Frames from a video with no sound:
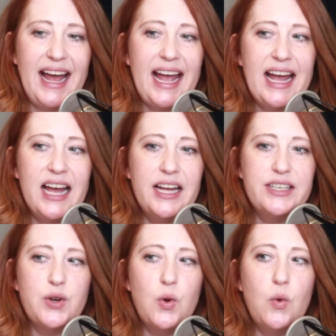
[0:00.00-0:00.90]

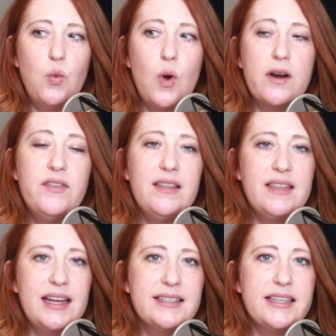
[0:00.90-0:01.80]
And one of the
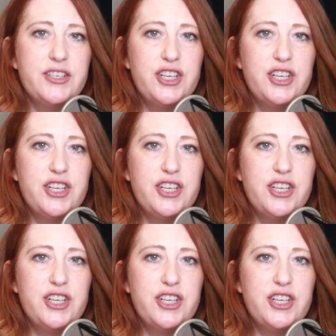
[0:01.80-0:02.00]
things that